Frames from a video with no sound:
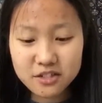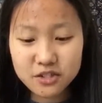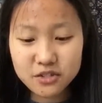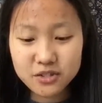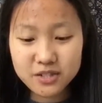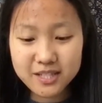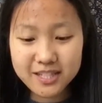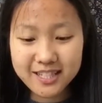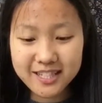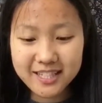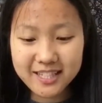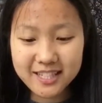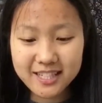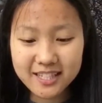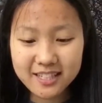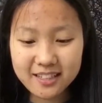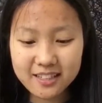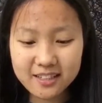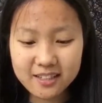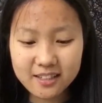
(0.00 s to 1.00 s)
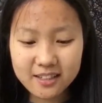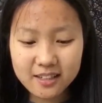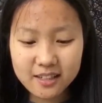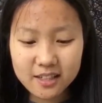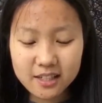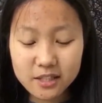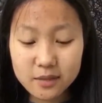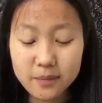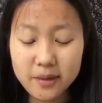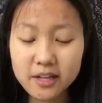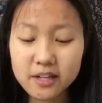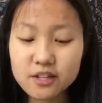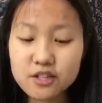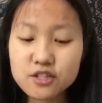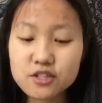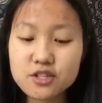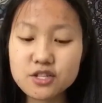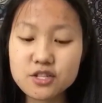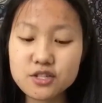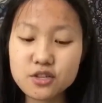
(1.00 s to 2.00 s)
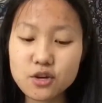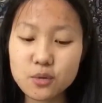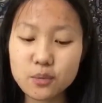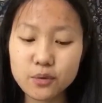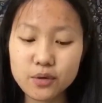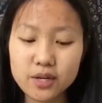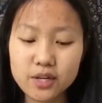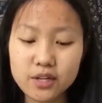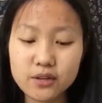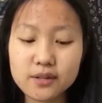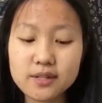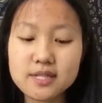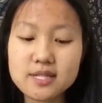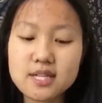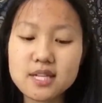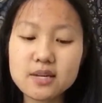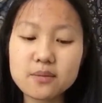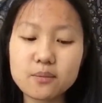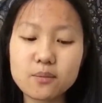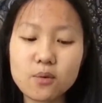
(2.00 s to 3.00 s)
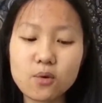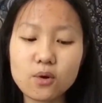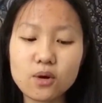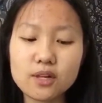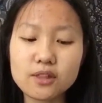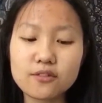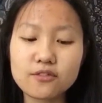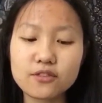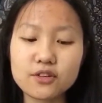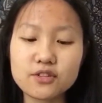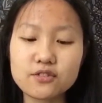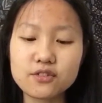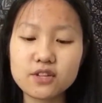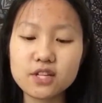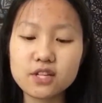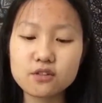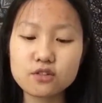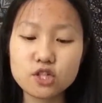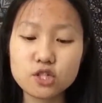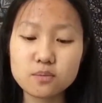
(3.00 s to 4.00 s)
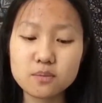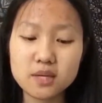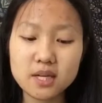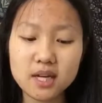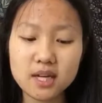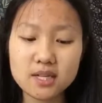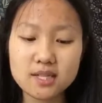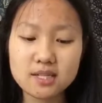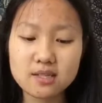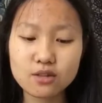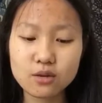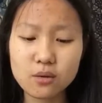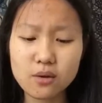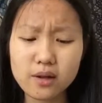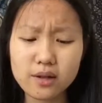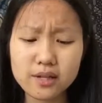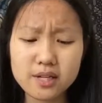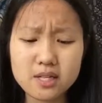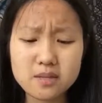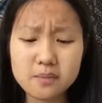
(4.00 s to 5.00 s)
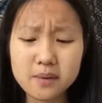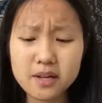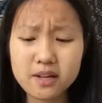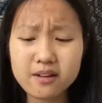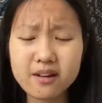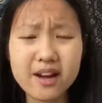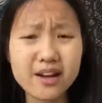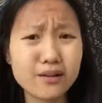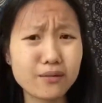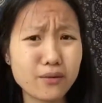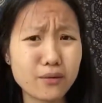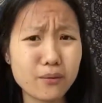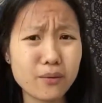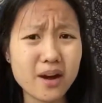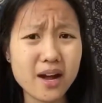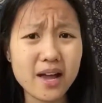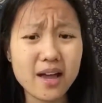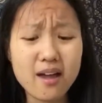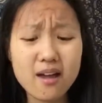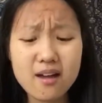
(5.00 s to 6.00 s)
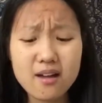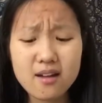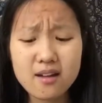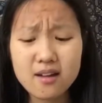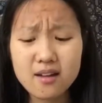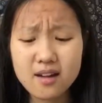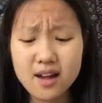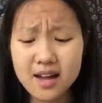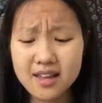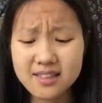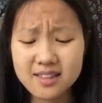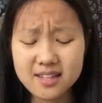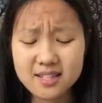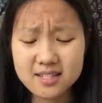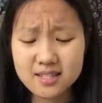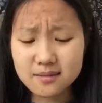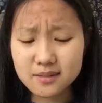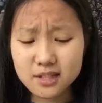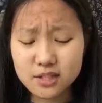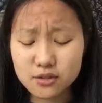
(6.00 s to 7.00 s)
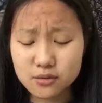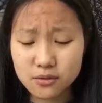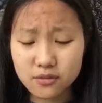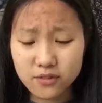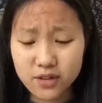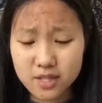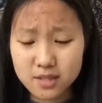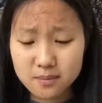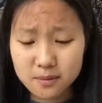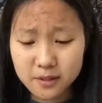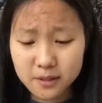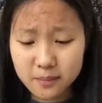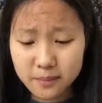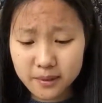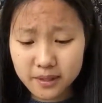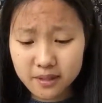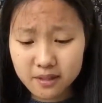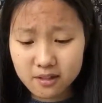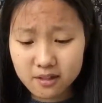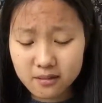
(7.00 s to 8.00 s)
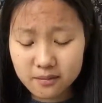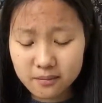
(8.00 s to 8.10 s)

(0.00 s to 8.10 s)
tree. The banyan tree is so pretty. You can see it more in the first video just because the quality is better. I don't know why. I think it's something to do with Facebook, but